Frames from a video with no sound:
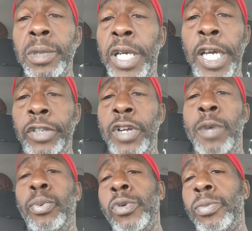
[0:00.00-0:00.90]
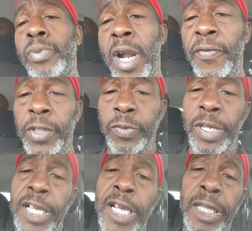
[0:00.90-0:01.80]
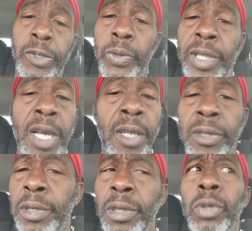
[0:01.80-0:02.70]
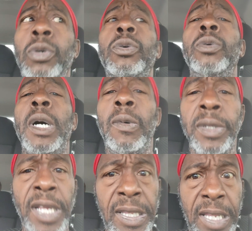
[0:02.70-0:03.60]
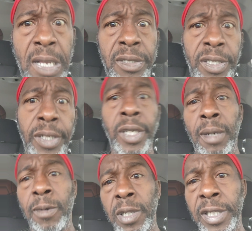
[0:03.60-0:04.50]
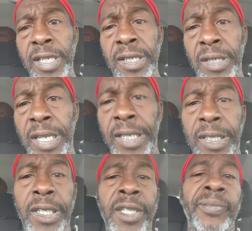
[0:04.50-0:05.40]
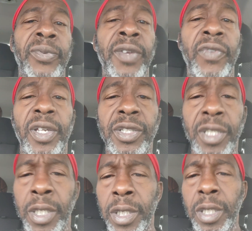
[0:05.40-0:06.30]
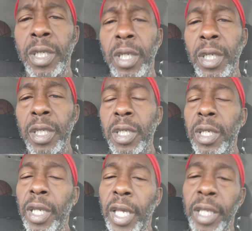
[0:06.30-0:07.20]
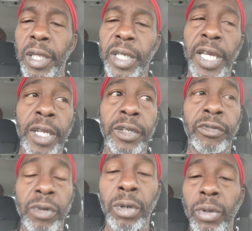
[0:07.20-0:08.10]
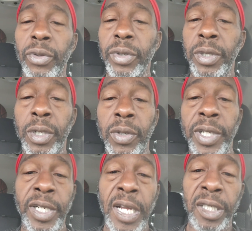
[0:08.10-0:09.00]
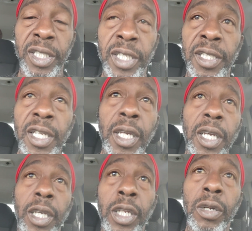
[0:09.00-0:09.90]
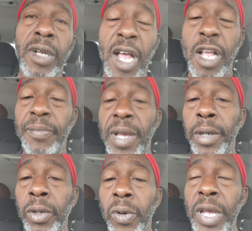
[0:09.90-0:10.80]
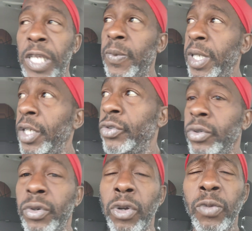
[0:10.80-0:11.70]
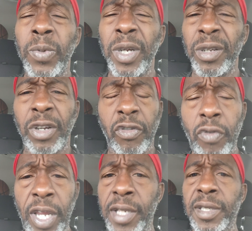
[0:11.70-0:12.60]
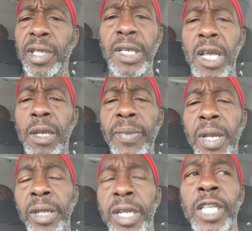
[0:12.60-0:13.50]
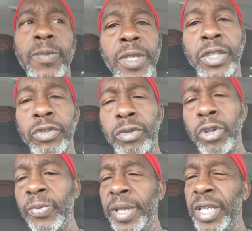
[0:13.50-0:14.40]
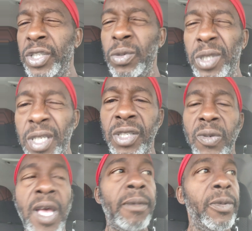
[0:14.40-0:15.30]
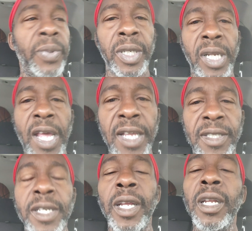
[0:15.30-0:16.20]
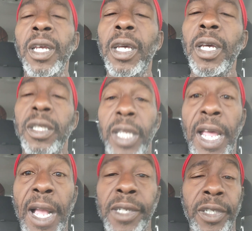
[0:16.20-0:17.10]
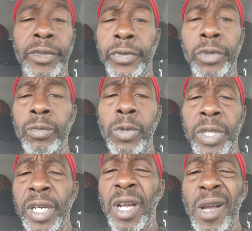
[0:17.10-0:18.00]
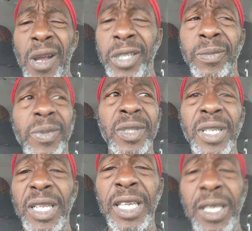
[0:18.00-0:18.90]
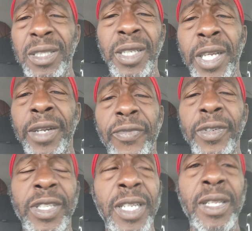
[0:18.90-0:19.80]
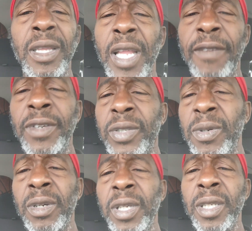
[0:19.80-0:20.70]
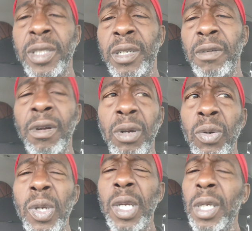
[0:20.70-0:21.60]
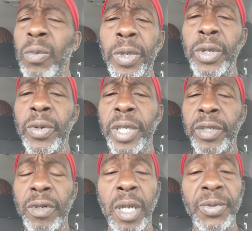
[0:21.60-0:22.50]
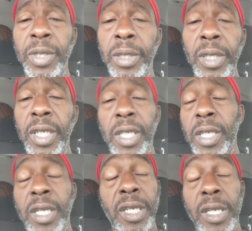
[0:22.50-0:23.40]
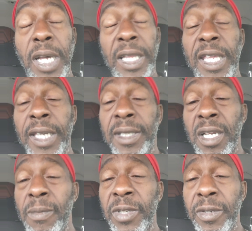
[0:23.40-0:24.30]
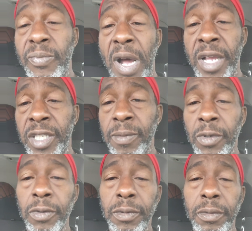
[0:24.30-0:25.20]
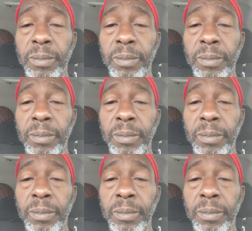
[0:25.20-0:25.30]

I ain't trying to pull profits I got to a thousand. No, I want that thousand to double again like it did the previous year and look at growth, you know, and not just, you know, compound or exponential growth, but crazy compound and exponential growth because you just so happen to pick an asset that actually grew more than 100% each year for 10, 11, 12 years in a row with no interruption. I think it's almost impossible.